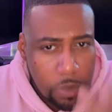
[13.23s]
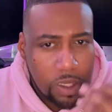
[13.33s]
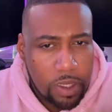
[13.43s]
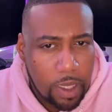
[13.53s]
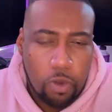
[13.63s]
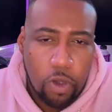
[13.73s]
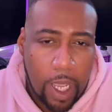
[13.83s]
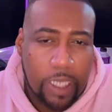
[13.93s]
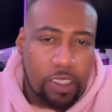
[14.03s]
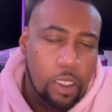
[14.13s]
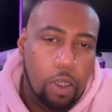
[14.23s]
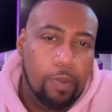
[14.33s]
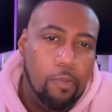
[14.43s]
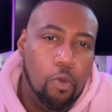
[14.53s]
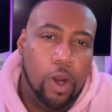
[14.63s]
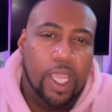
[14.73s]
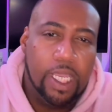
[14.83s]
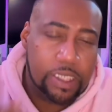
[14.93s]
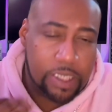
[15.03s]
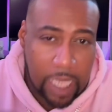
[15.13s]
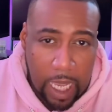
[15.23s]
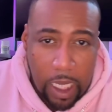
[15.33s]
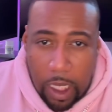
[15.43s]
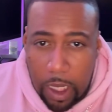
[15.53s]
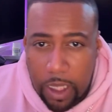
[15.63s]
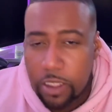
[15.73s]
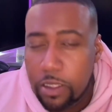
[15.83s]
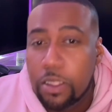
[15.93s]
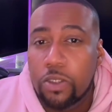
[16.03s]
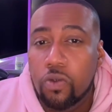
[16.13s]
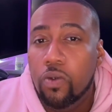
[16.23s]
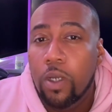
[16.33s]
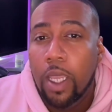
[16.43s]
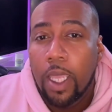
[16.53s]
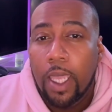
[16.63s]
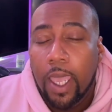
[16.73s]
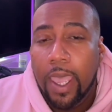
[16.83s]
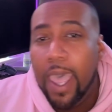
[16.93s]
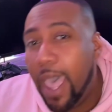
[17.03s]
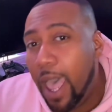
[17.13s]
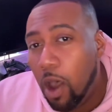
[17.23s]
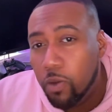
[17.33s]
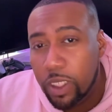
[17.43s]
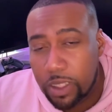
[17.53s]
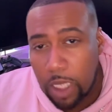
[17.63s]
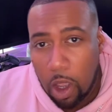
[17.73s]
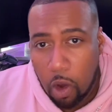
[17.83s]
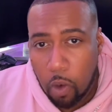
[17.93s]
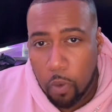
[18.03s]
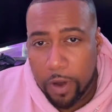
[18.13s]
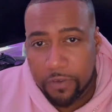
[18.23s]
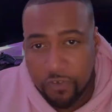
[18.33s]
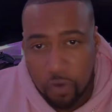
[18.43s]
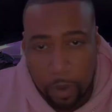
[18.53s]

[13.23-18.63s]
give you guys a little bit more insight into how this all works for